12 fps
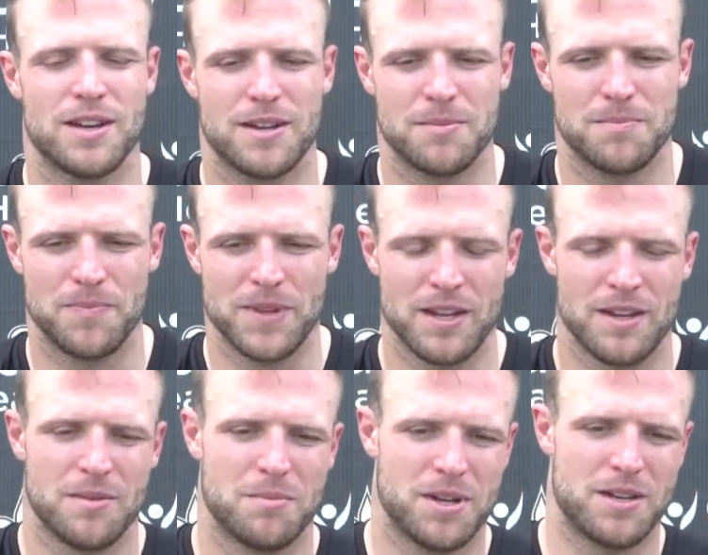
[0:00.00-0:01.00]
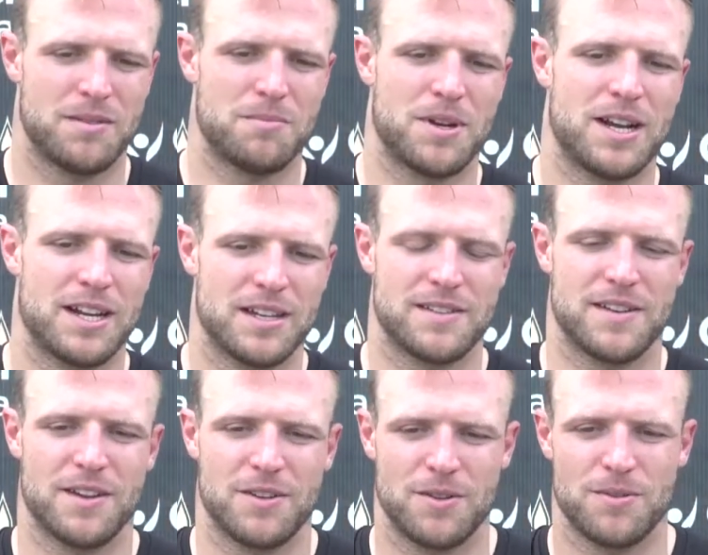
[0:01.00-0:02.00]
Um, but, but I can
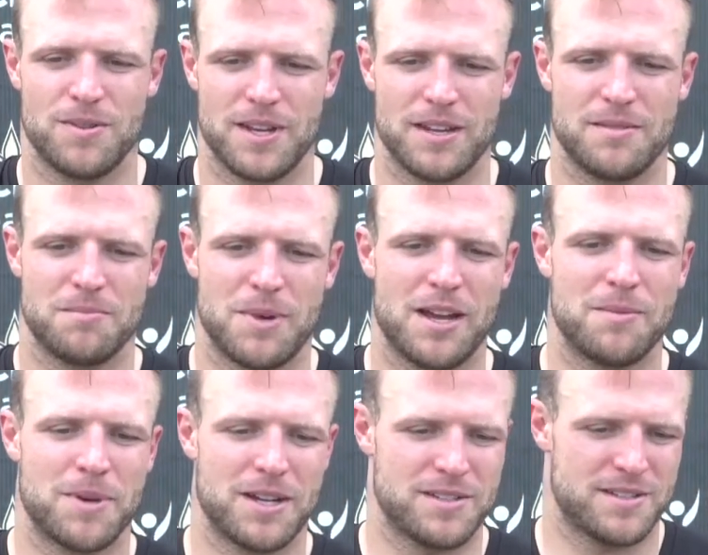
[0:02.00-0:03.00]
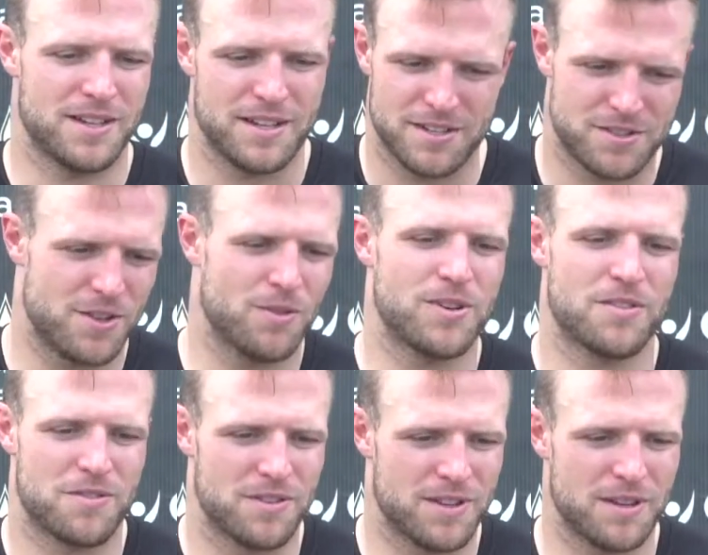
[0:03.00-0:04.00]
tell you that my mindset is no
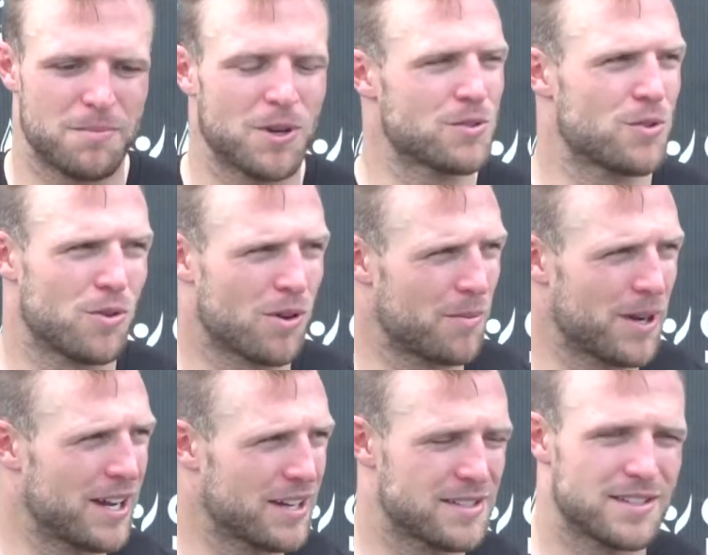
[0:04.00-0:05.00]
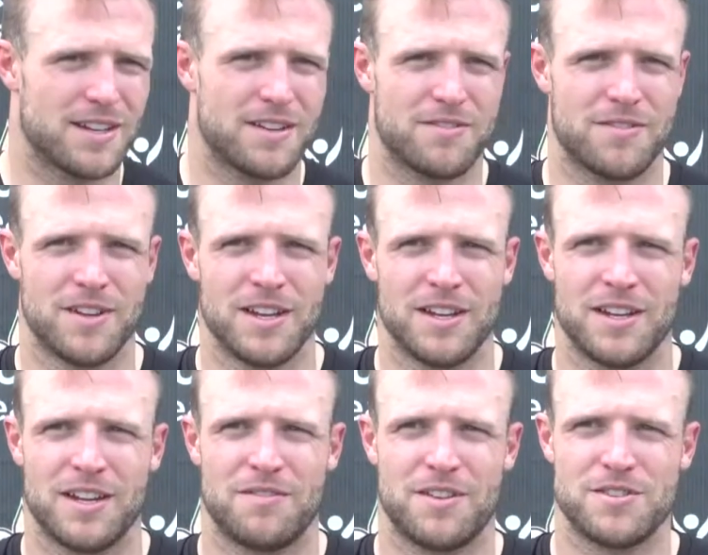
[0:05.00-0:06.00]
different than most quarterbacks. That if,
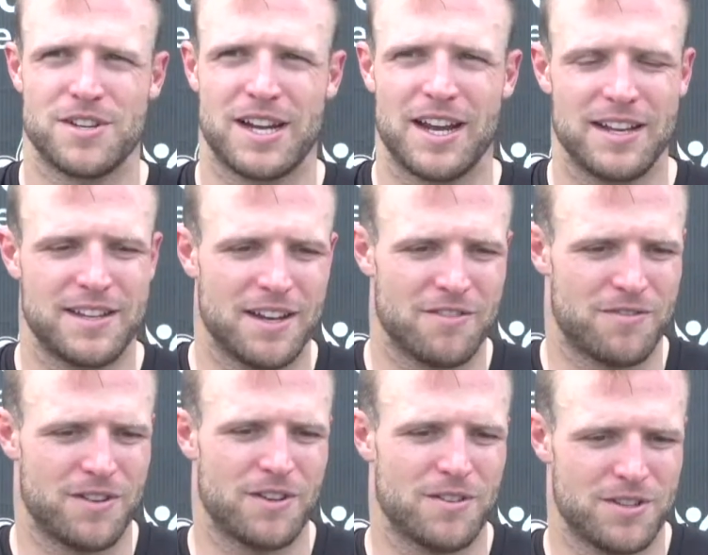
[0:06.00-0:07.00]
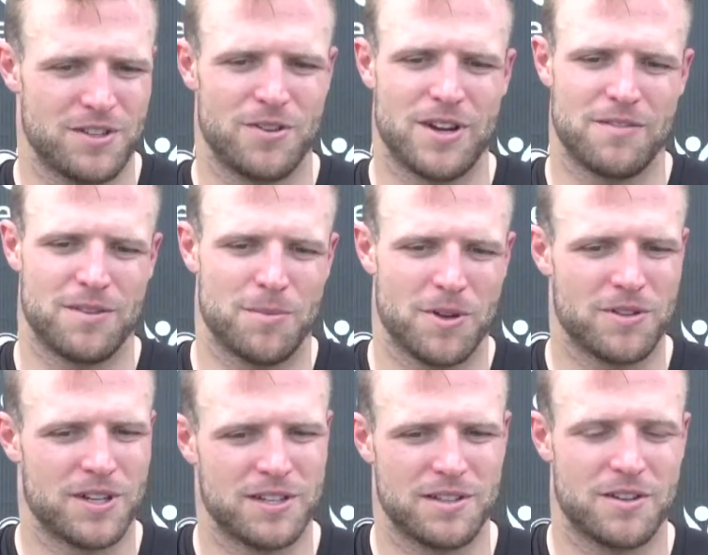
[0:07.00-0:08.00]
if there's a guy downfield and you're having the ball
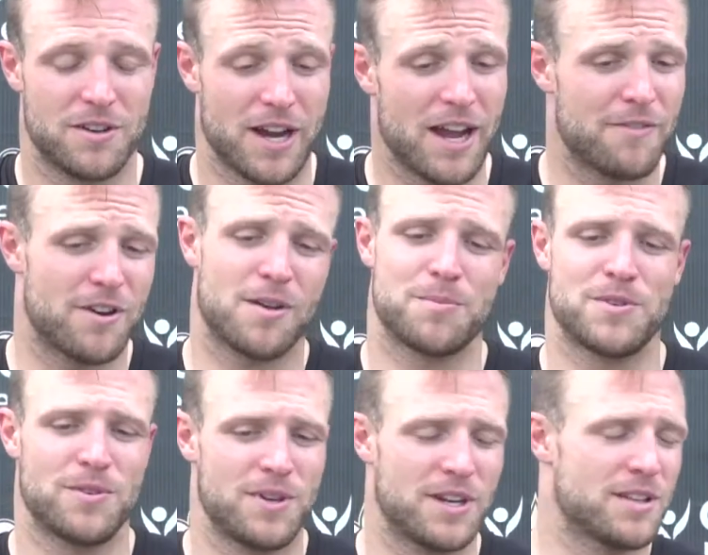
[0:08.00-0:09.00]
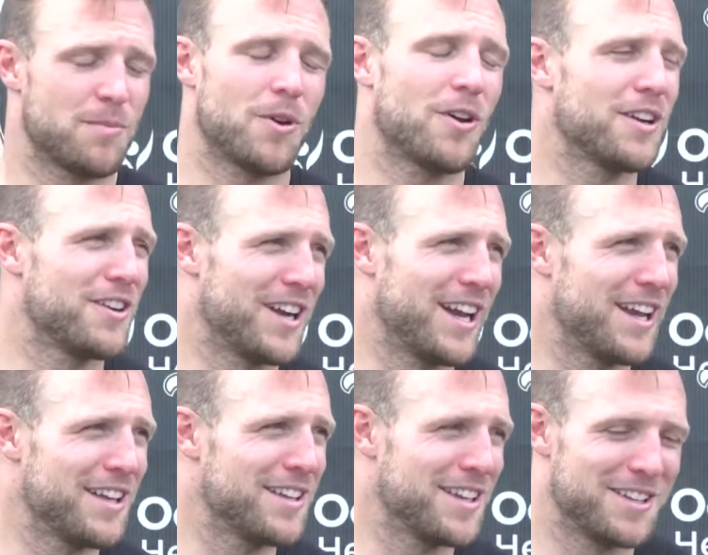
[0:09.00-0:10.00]
to get or have an opportunity to get the ball out of your
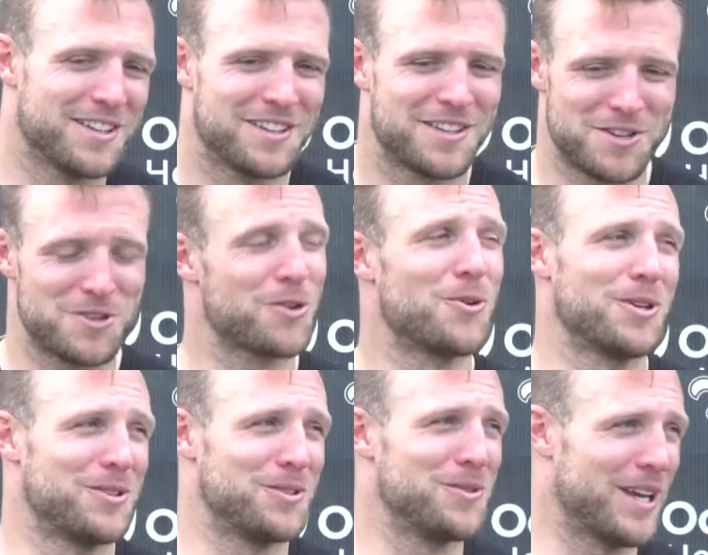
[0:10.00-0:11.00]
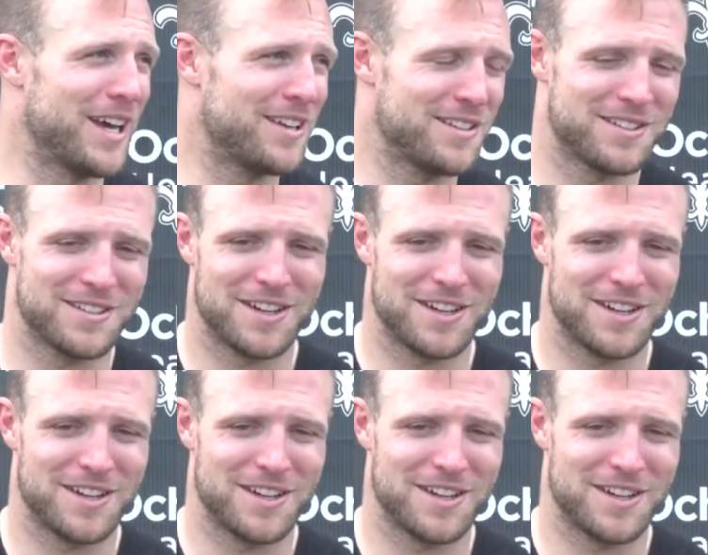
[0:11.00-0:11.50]
hand, then then you're going to do that.